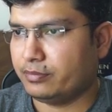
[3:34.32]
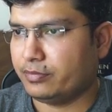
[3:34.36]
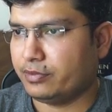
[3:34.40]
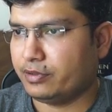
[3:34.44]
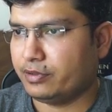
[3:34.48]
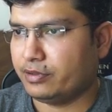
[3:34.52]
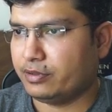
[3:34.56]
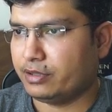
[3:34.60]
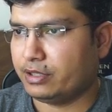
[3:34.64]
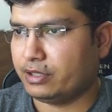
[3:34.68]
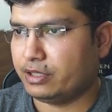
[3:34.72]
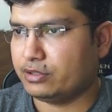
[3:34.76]

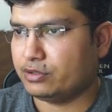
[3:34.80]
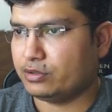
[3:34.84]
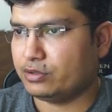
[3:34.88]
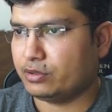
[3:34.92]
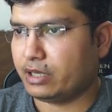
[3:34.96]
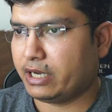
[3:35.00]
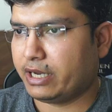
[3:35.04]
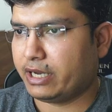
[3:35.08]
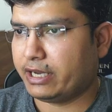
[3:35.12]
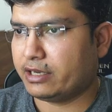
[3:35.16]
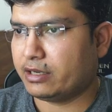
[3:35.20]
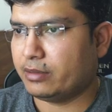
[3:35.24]
Okay, so
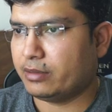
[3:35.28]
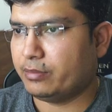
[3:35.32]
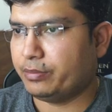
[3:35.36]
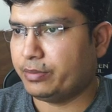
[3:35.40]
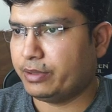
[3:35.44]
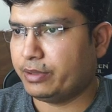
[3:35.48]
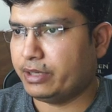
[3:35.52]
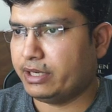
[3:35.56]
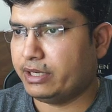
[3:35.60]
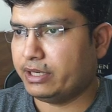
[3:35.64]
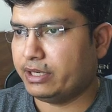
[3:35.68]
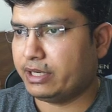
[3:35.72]
I
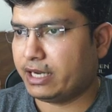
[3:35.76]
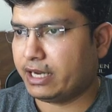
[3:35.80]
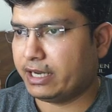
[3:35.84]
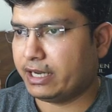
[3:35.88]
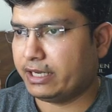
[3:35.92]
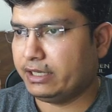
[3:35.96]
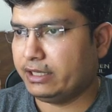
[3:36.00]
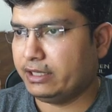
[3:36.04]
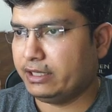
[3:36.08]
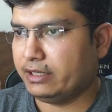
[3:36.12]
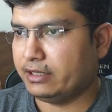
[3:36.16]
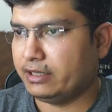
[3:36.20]
compared
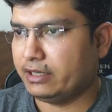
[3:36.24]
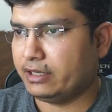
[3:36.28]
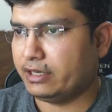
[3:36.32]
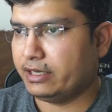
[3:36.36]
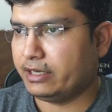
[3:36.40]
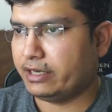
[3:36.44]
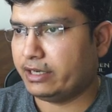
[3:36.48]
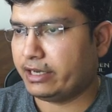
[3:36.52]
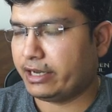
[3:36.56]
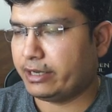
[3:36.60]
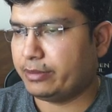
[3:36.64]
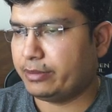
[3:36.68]
I
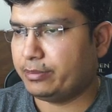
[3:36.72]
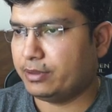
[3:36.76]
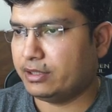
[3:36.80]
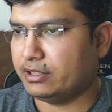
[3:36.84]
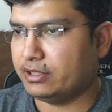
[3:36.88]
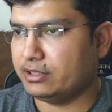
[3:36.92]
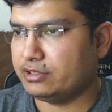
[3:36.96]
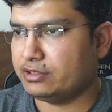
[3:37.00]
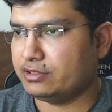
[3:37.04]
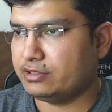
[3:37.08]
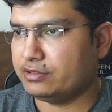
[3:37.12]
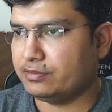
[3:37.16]
and I
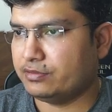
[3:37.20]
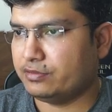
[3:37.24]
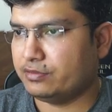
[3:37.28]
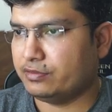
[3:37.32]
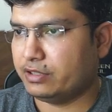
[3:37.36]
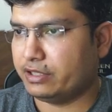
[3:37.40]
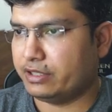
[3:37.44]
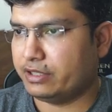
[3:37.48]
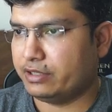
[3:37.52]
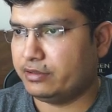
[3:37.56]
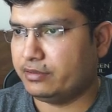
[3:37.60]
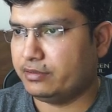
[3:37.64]
plus
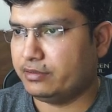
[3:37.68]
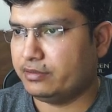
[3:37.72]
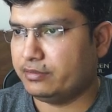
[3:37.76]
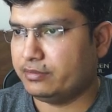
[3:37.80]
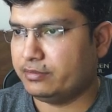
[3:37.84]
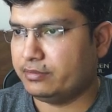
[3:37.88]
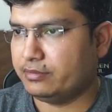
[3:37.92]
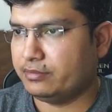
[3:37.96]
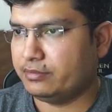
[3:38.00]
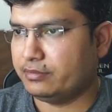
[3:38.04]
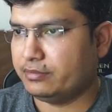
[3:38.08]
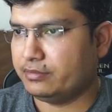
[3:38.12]
1.
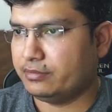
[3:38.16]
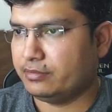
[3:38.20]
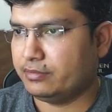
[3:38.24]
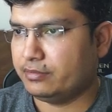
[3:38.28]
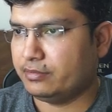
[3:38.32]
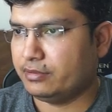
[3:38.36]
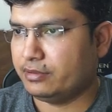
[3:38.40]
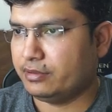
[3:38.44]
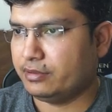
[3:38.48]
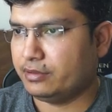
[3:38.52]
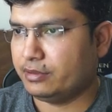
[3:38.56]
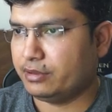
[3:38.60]

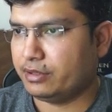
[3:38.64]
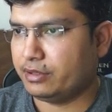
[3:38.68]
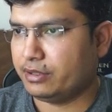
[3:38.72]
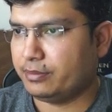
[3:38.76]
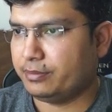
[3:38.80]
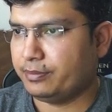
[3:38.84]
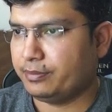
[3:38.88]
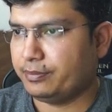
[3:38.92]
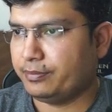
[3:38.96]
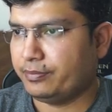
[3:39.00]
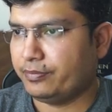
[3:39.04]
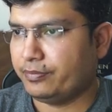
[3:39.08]
Okay,
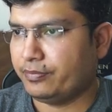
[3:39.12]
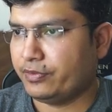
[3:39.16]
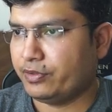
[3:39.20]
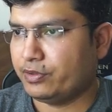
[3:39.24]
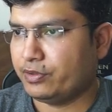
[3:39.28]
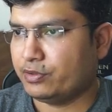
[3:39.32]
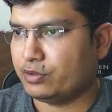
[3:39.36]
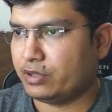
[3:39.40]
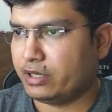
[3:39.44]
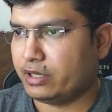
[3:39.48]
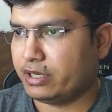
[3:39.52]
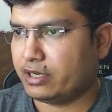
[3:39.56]

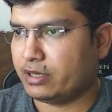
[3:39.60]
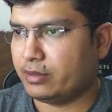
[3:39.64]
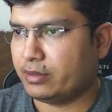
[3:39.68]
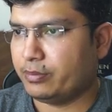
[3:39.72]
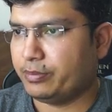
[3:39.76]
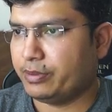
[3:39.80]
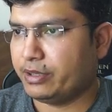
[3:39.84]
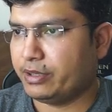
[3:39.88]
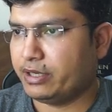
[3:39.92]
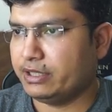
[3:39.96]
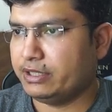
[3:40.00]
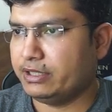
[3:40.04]
so I
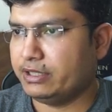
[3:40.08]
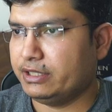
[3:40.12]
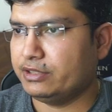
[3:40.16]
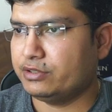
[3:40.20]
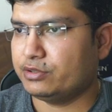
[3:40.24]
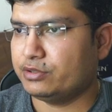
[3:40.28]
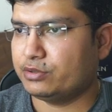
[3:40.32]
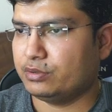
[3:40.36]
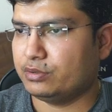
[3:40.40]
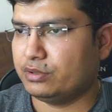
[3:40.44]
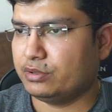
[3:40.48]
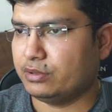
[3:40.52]
compared
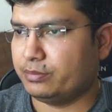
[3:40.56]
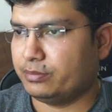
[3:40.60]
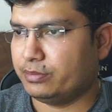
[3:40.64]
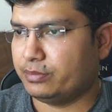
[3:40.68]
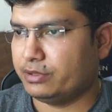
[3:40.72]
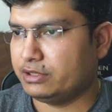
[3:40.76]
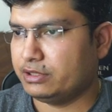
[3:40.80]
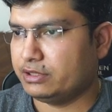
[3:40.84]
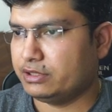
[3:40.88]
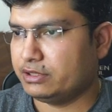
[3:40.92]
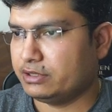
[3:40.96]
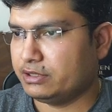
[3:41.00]
these two
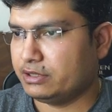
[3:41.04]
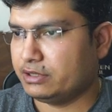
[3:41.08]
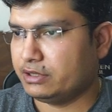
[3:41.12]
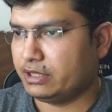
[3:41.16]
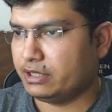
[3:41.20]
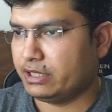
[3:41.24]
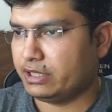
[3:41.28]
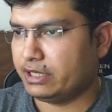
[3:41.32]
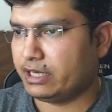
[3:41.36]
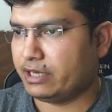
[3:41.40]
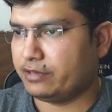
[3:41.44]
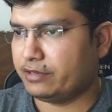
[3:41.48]
numbers
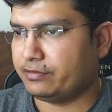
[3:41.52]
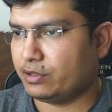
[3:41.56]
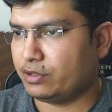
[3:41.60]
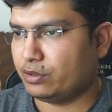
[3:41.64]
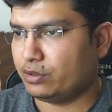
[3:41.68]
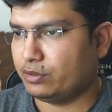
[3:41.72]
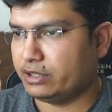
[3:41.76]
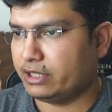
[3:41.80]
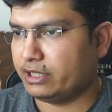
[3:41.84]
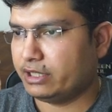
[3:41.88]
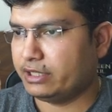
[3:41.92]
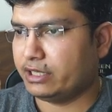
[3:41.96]
and I
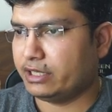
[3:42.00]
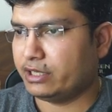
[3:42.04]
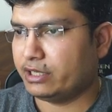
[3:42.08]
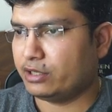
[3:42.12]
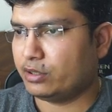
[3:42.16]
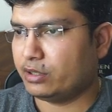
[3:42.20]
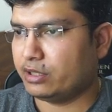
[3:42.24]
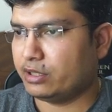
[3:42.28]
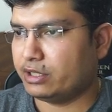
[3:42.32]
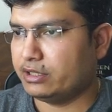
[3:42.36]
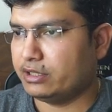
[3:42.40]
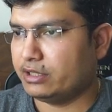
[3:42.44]
found that they are
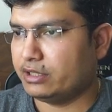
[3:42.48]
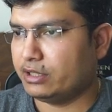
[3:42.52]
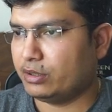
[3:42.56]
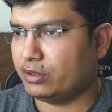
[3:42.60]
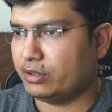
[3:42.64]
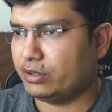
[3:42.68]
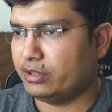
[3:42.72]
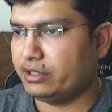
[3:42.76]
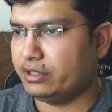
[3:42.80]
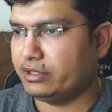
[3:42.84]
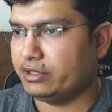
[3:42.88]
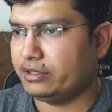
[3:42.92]
not in the
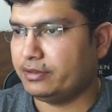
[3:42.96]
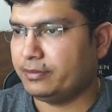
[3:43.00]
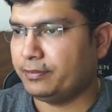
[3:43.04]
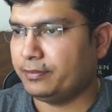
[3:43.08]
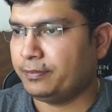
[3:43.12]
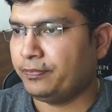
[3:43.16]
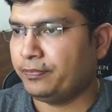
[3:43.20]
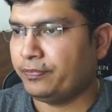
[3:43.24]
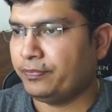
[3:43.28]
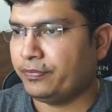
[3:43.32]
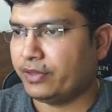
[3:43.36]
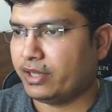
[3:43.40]
order,
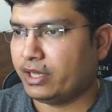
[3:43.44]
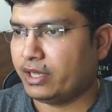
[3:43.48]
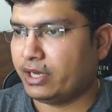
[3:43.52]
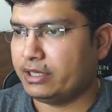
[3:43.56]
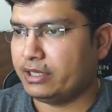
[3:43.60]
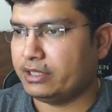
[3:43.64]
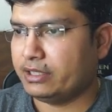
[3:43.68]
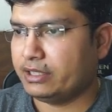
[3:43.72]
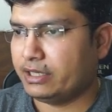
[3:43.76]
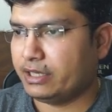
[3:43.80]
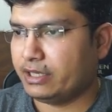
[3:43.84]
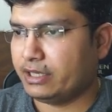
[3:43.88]

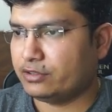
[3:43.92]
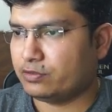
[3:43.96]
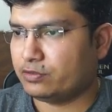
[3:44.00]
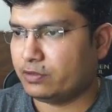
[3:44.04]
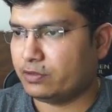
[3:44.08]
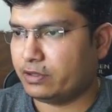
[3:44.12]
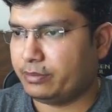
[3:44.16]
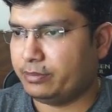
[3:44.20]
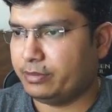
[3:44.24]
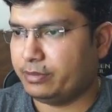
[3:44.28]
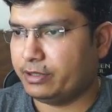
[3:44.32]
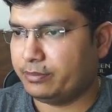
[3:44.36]
and then I
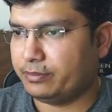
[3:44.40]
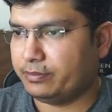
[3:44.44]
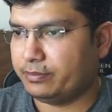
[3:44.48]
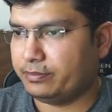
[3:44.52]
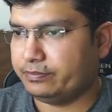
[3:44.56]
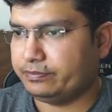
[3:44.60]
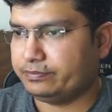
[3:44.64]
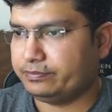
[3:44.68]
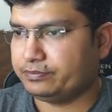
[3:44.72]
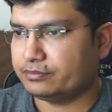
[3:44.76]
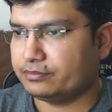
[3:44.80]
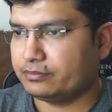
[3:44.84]
swapped them.
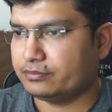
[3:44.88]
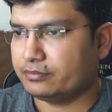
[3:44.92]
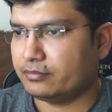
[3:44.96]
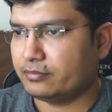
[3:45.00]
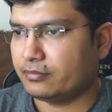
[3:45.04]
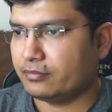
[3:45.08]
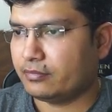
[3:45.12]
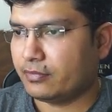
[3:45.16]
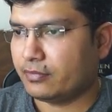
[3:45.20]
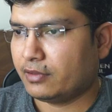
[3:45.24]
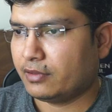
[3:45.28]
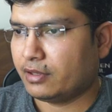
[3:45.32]

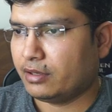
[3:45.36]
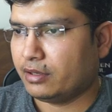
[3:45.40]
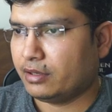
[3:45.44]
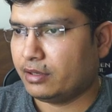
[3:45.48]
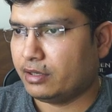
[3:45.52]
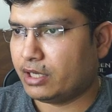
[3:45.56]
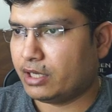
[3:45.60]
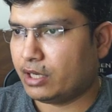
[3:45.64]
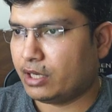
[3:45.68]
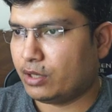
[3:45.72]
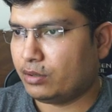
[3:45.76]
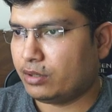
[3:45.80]

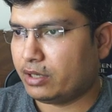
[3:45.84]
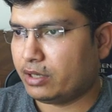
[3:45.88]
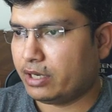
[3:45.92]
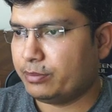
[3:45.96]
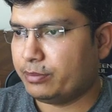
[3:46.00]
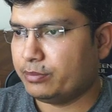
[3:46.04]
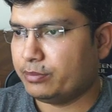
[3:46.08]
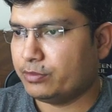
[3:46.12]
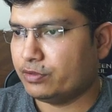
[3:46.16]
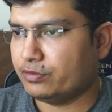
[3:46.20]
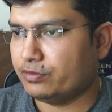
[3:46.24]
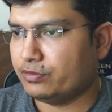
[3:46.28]
Now I
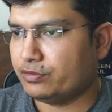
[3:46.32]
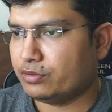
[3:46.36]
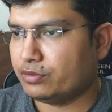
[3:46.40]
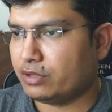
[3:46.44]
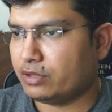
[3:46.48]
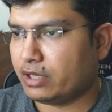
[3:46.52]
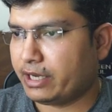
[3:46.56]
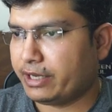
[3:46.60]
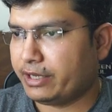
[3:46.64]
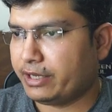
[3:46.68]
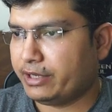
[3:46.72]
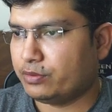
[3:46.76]
move to
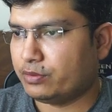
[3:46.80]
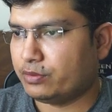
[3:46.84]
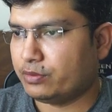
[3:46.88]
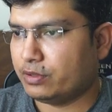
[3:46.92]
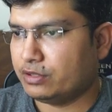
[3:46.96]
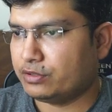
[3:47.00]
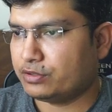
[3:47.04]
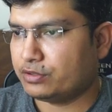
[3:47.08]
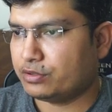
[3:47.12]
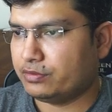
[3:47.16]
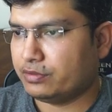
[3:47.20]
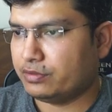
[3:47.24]
I
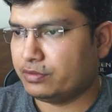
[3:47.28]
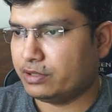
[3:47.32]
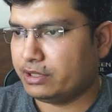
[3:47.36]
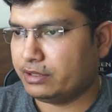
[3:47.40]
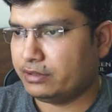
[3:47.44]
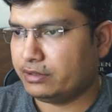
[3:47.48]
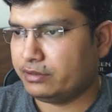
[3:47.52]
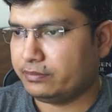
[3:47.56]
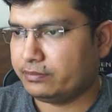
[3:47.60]
equals to 1,